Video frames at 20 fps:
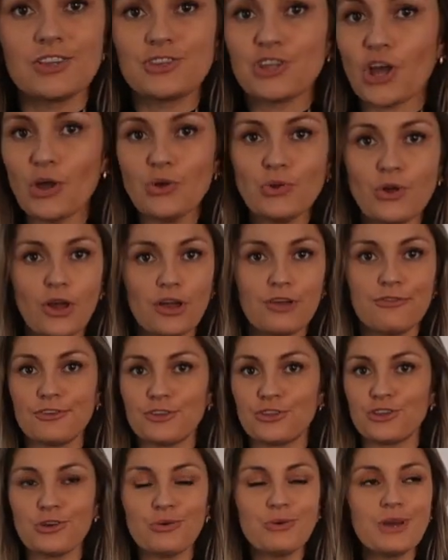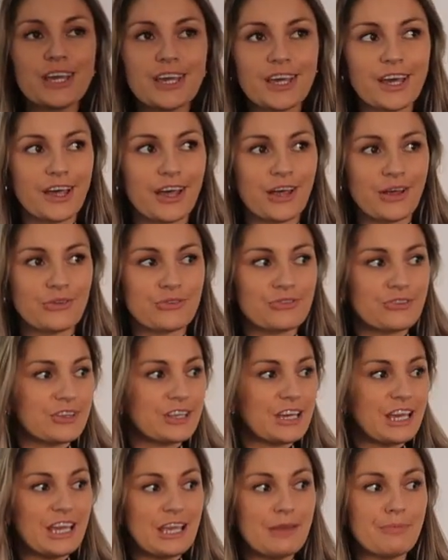don't overdo it, girls.
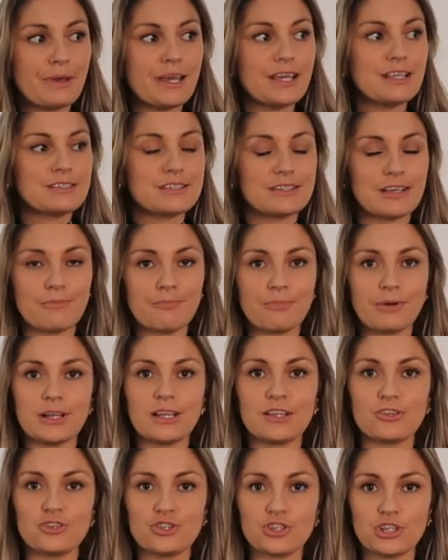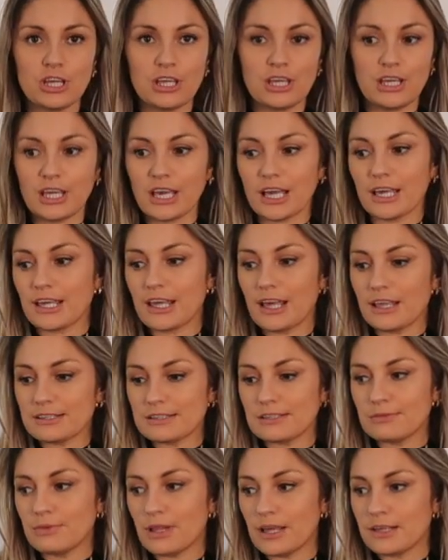Keep it simple and chic. Get
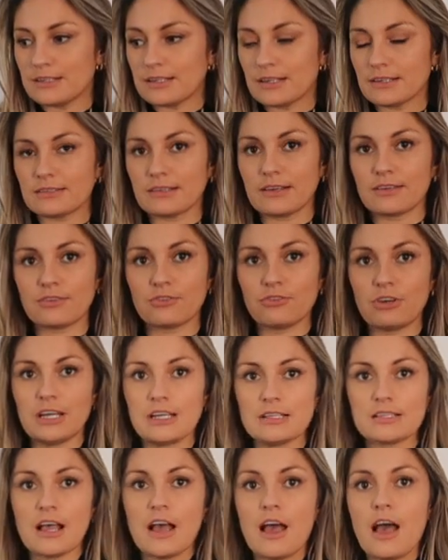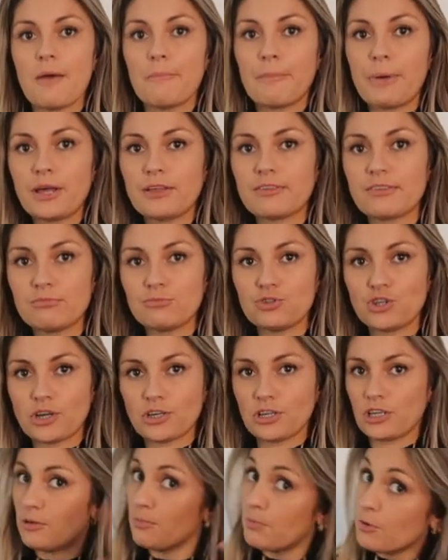some nice accessories, put some
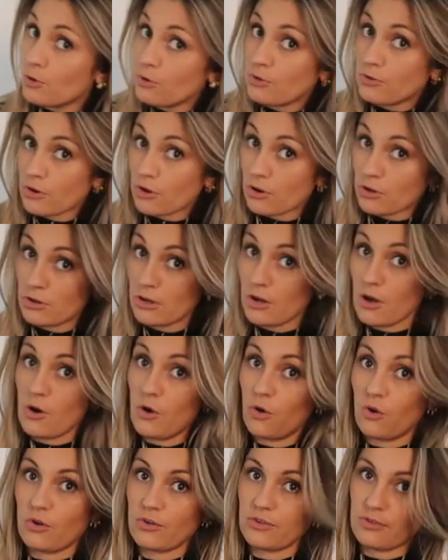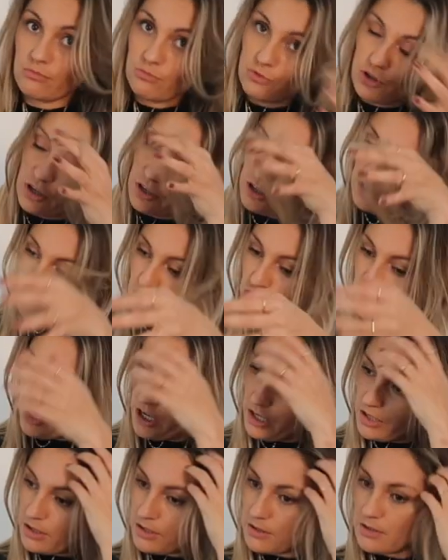chunky boots on or some chunky
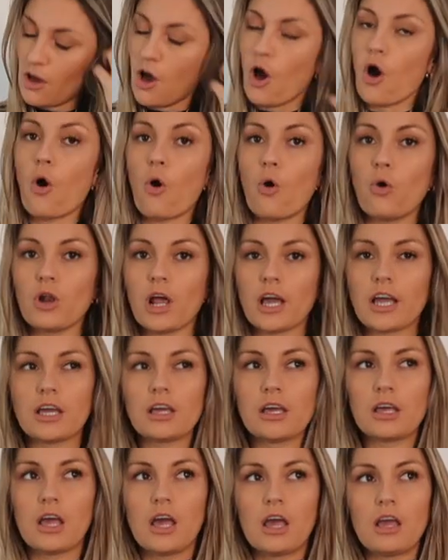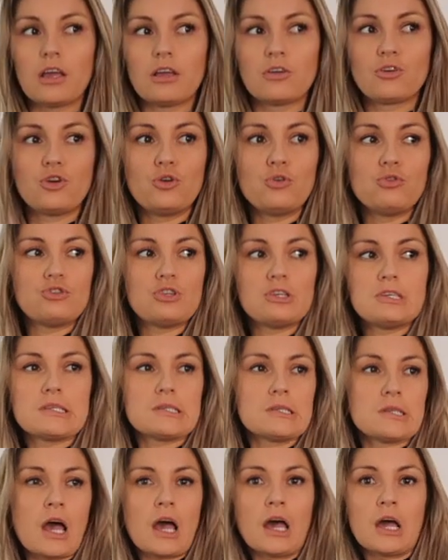trainers or like a Gucci
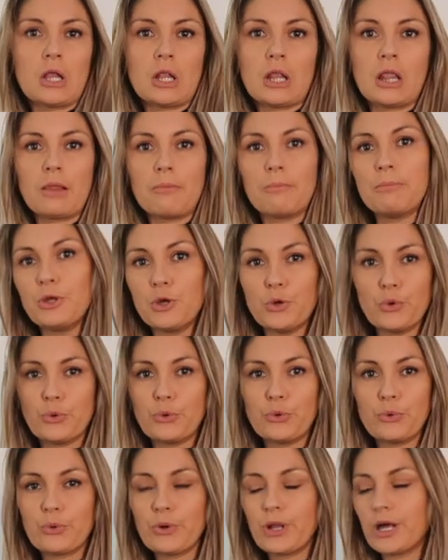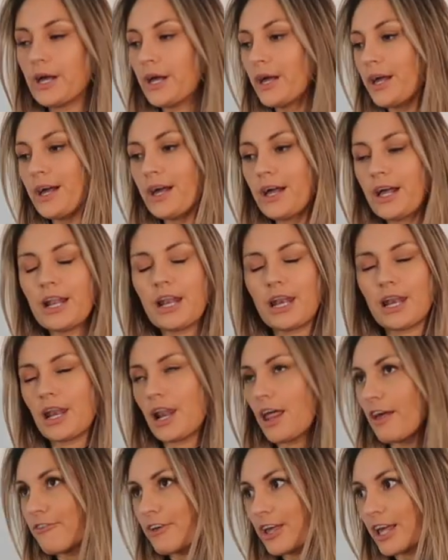style mule.
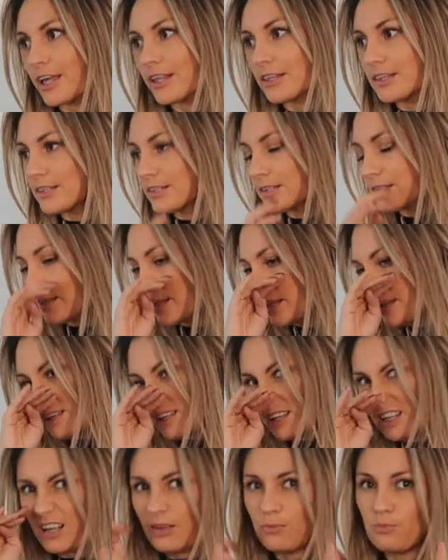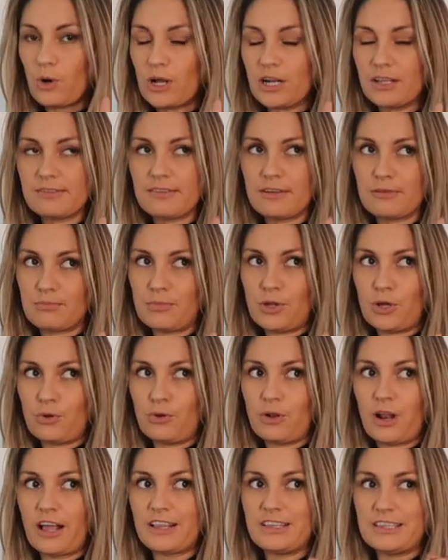Love it. when I said
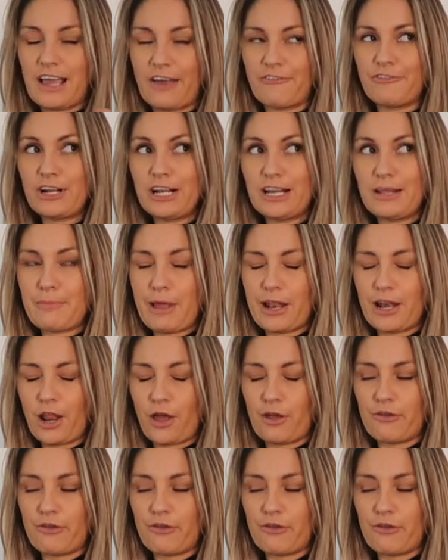mule, I definitely meant